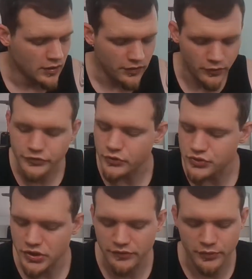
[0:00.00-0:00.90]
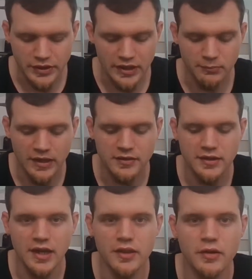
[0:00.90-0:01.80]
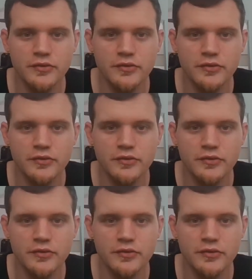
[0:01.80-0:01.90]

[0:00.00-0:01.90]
those 2 shelves will kind of mend together.